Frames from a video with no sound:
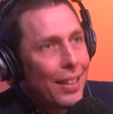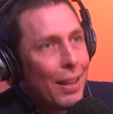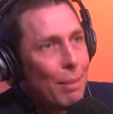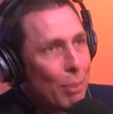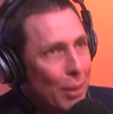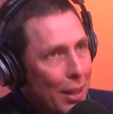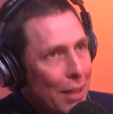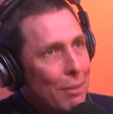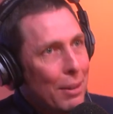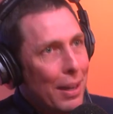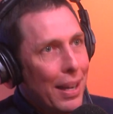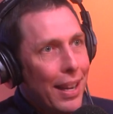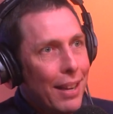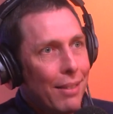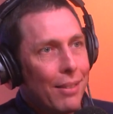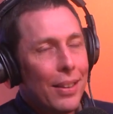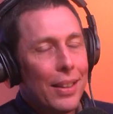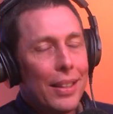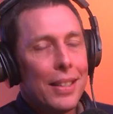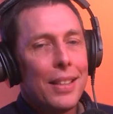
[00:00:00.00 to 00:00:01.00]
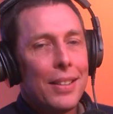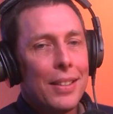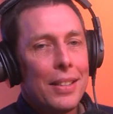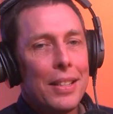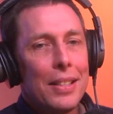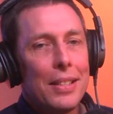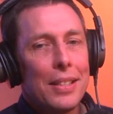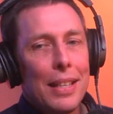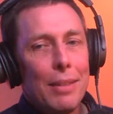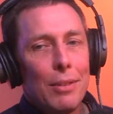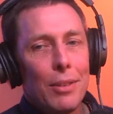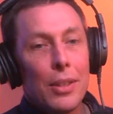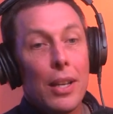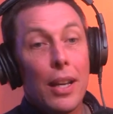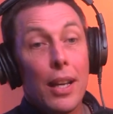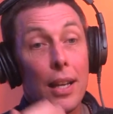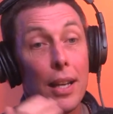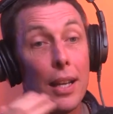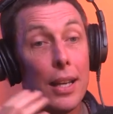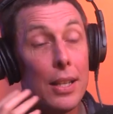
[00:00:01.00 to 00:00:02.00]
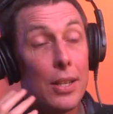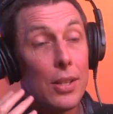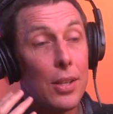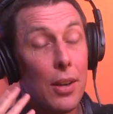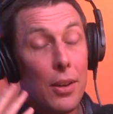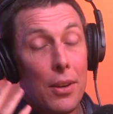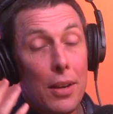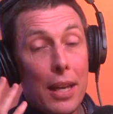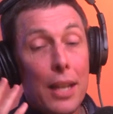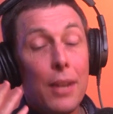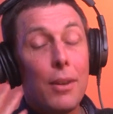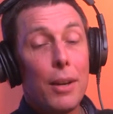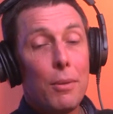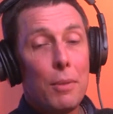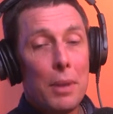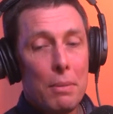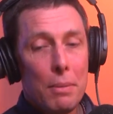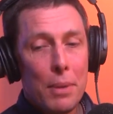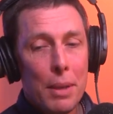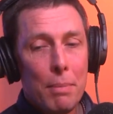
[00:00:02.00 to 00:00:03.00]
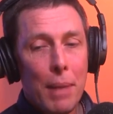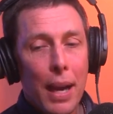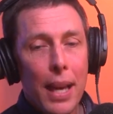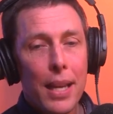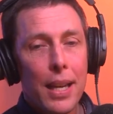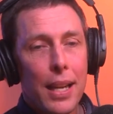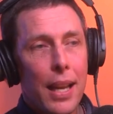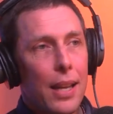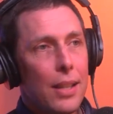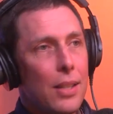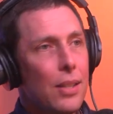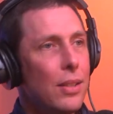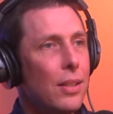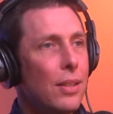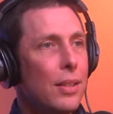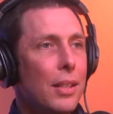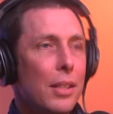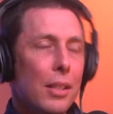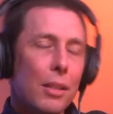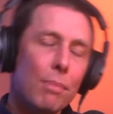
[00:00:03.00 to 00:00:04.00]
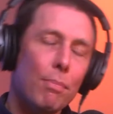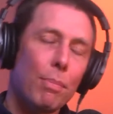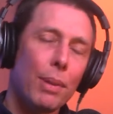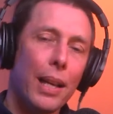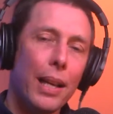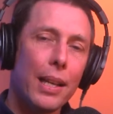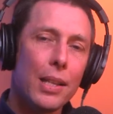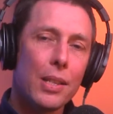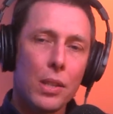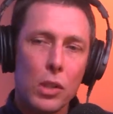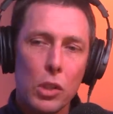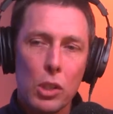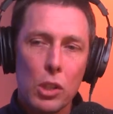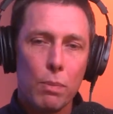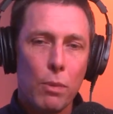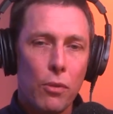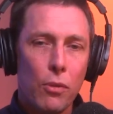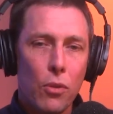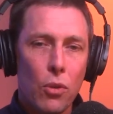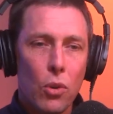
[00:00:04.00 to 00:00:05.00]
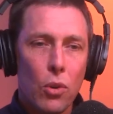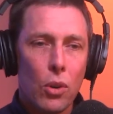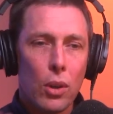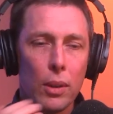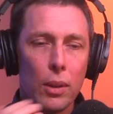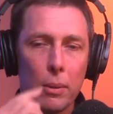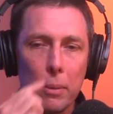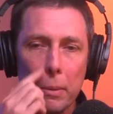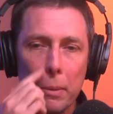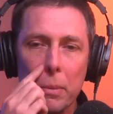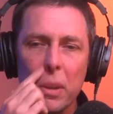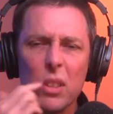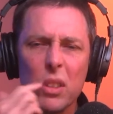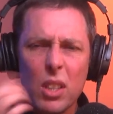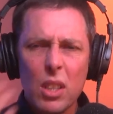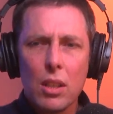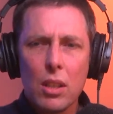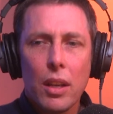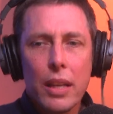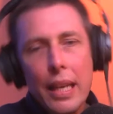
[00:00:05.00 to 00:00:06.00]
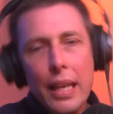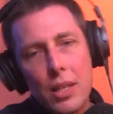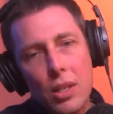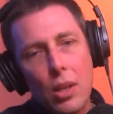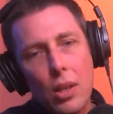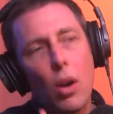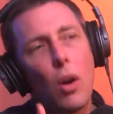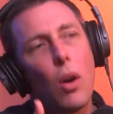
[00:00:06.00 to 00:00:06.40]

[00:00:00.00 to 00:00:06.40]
They're pretty mm. rare, right? You don't, you don't see them. So anyway, we, we made it out to this place just before, well, just, I guess,